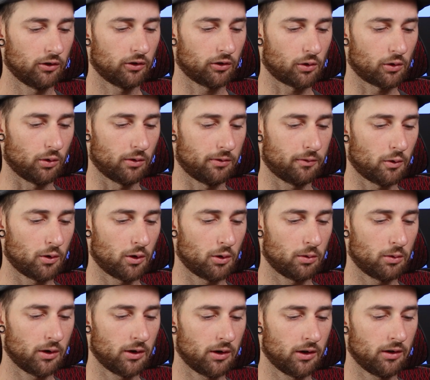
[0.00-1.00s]
Scroll
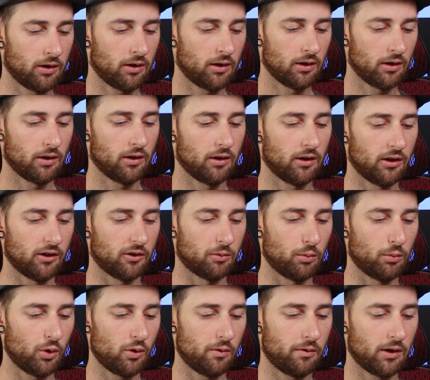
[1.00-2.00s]
forward, he's
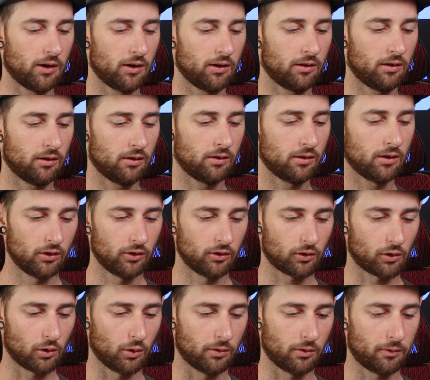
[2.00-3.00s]
moving.
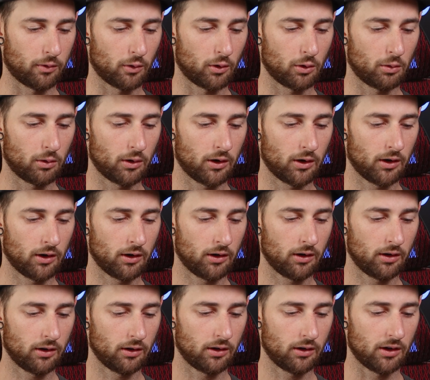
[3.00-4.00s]
Scroll
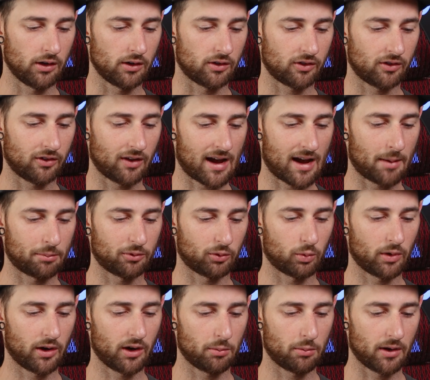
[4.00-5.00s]
forward, he stops
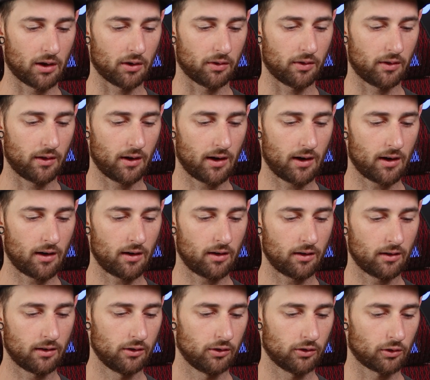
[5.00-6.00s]
right about
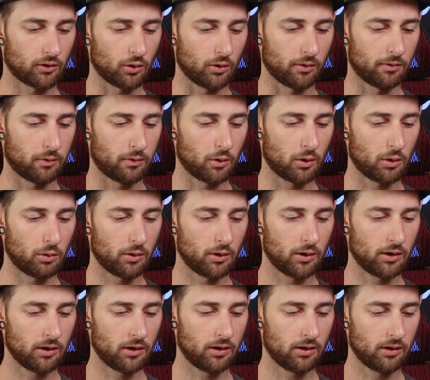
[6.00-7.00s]
there. Scroll
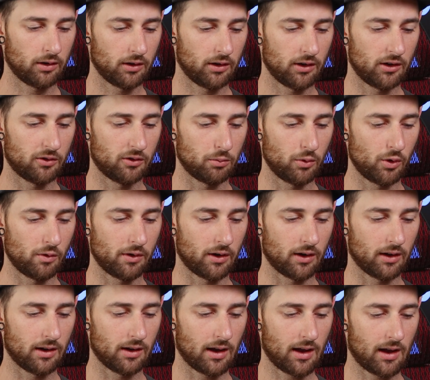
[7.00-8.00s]
forward, he's
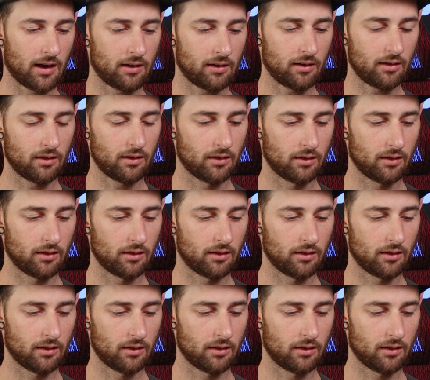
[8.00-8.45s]
moving again.